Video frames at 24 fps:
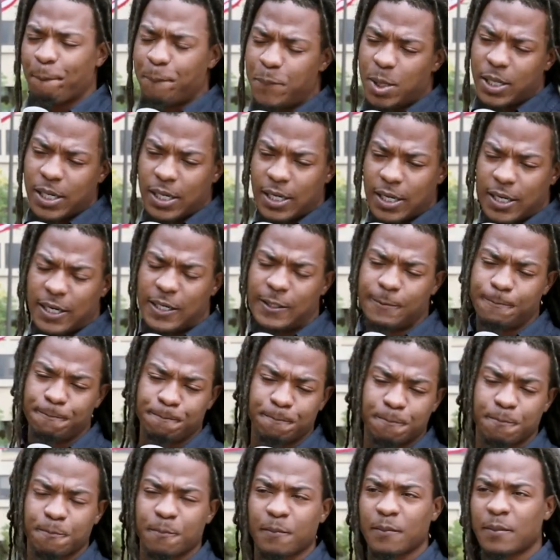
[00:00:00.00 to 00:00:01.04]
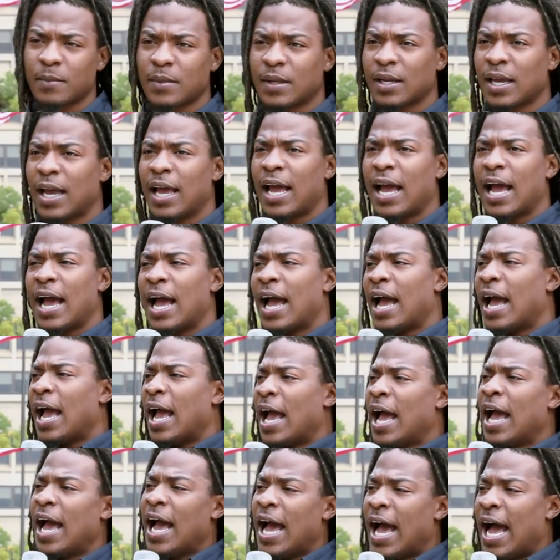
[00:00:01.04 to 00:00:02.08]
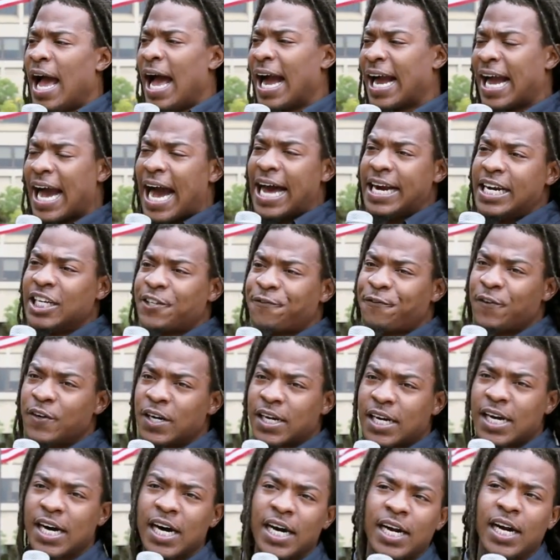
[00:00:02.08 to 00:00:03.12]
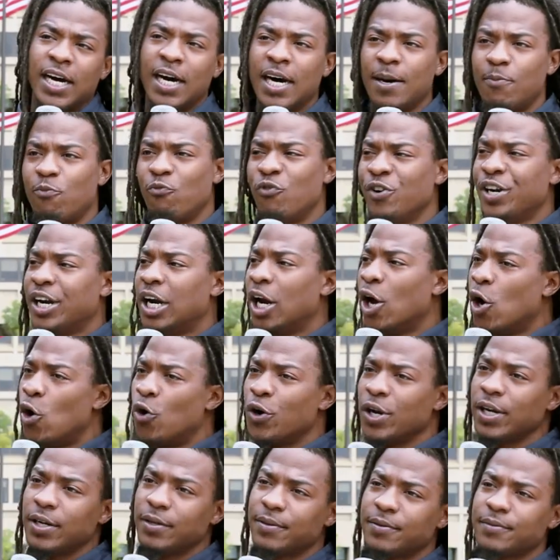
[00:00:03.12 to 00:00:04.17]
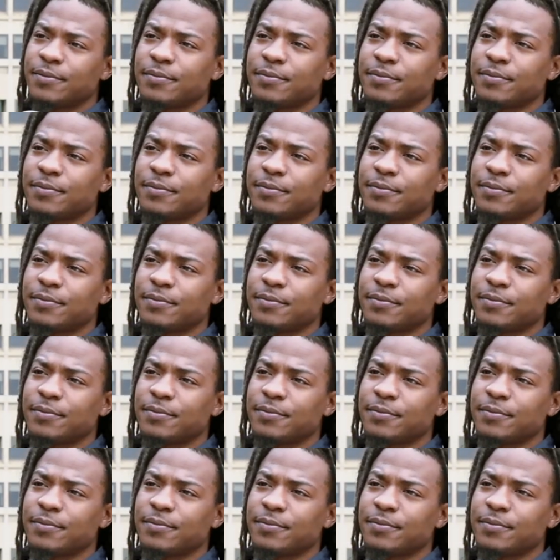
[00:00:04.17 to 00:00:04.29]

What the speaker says: But I got this from the gutter up, reloaded.